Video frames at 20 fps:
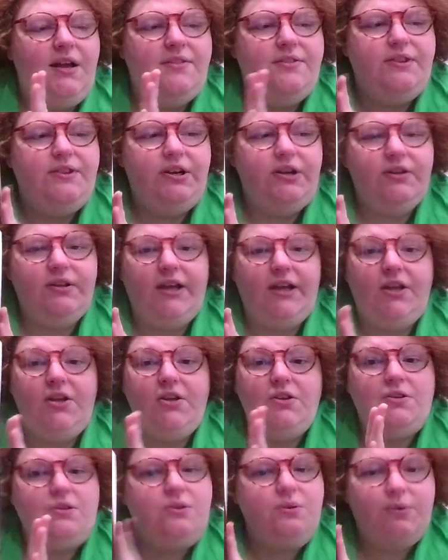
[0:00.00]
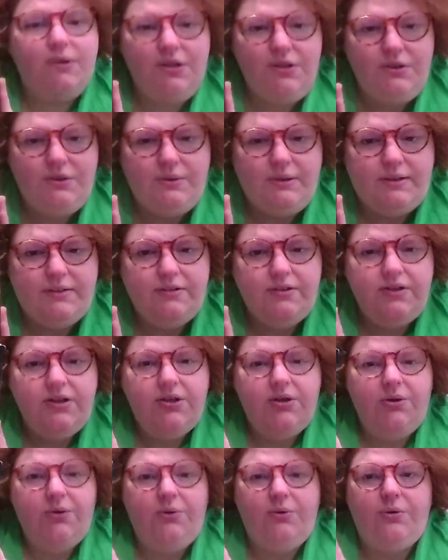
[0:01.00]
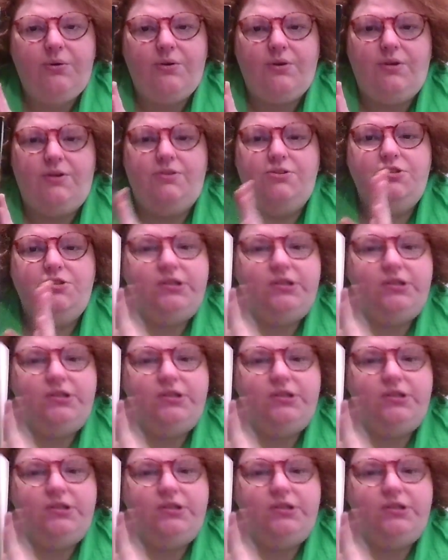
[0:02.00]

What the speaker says: They're like, you can do it, or